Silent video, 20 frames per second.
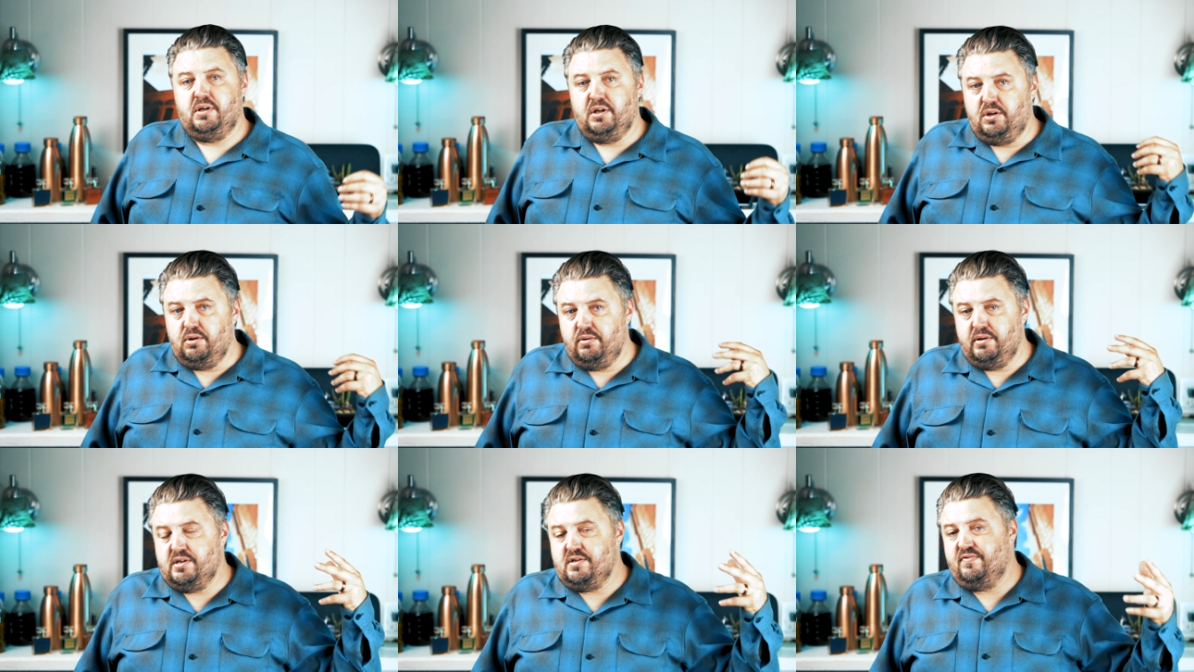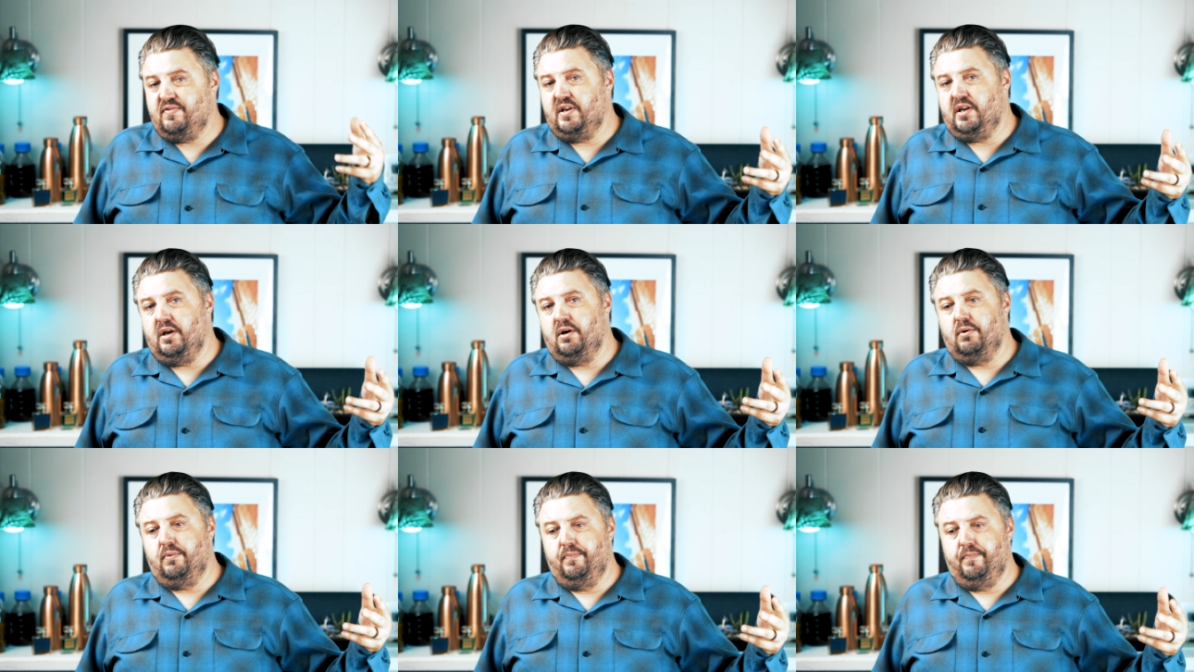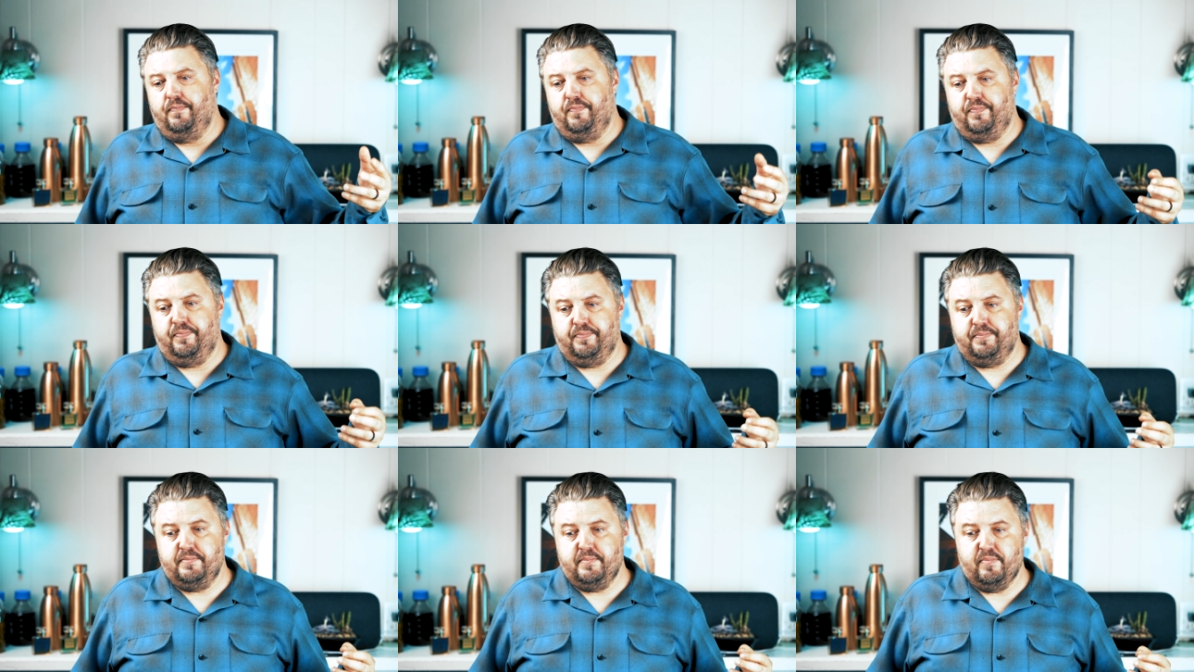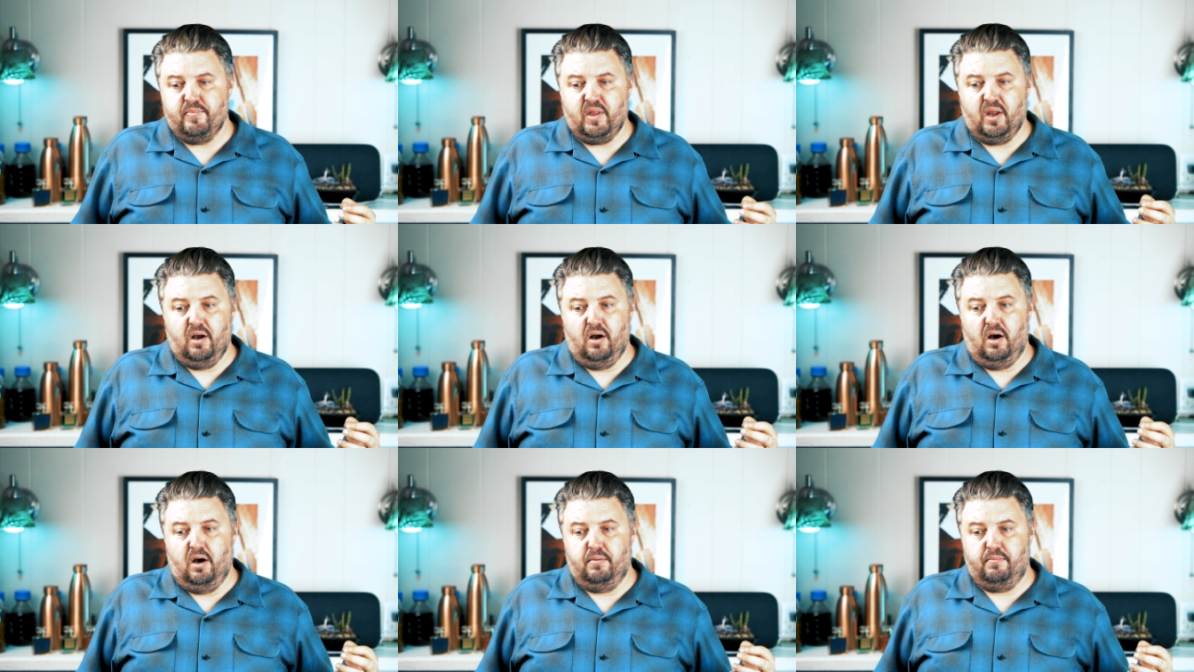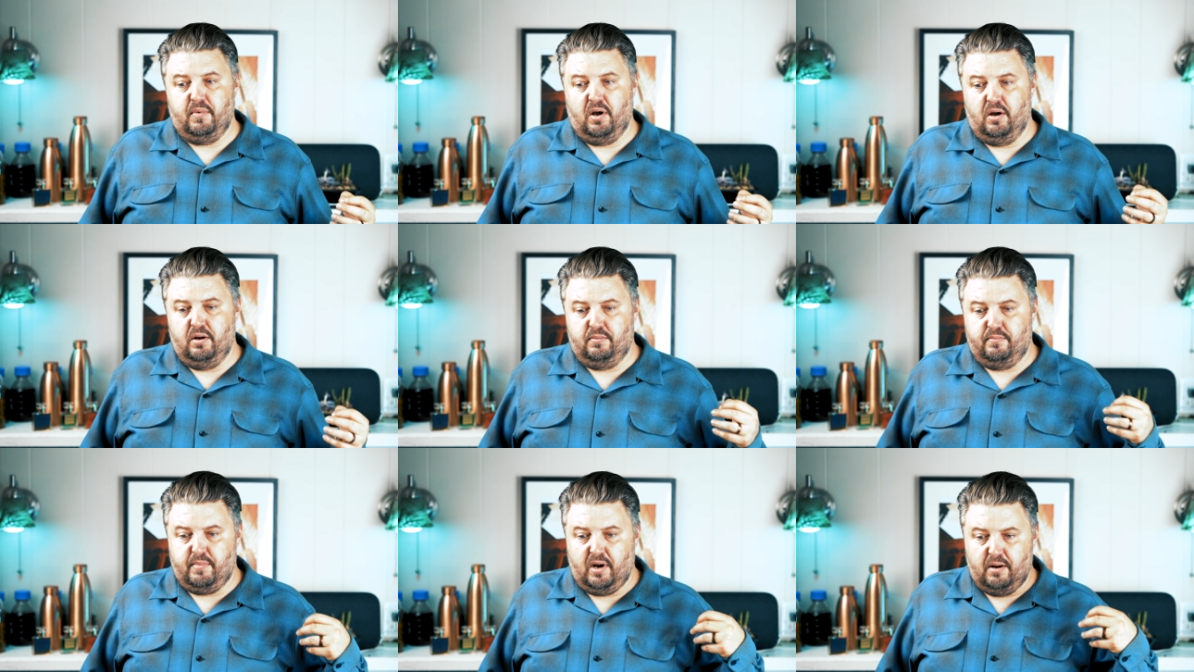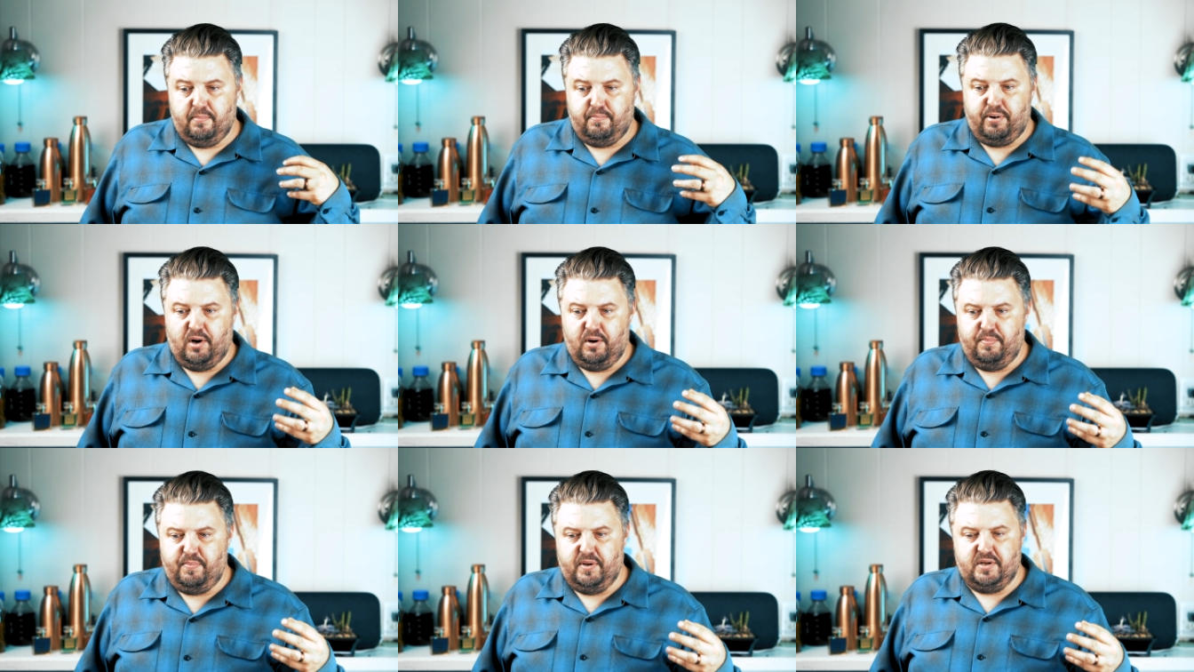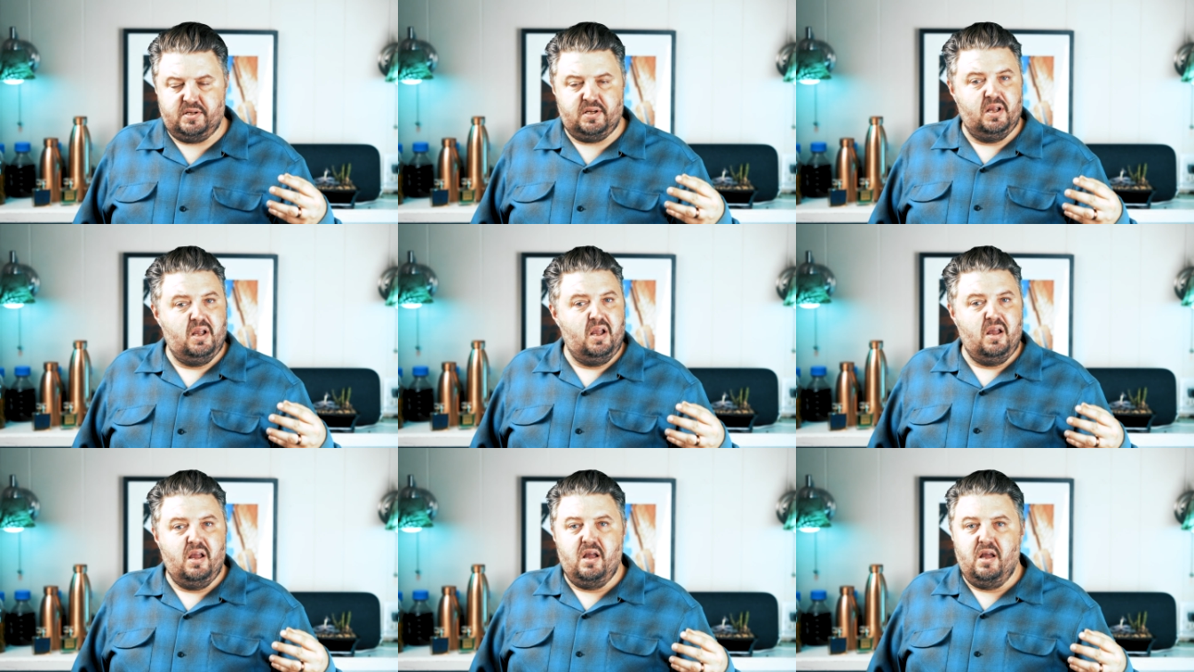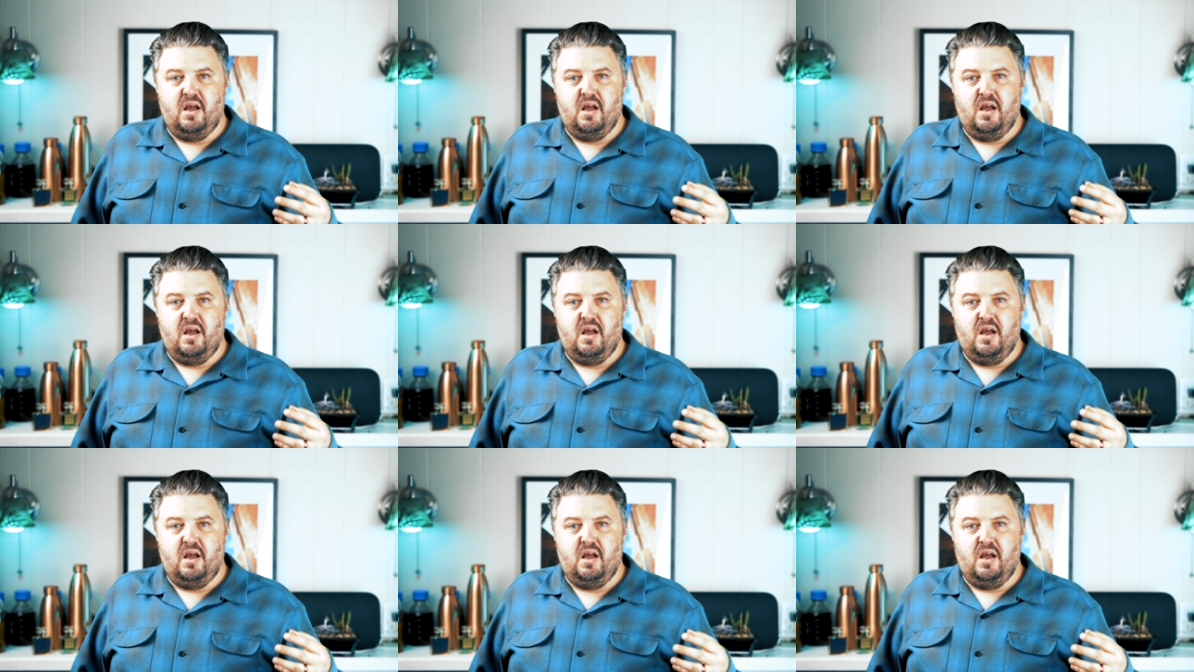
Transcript: to do his video on, on, on purpose.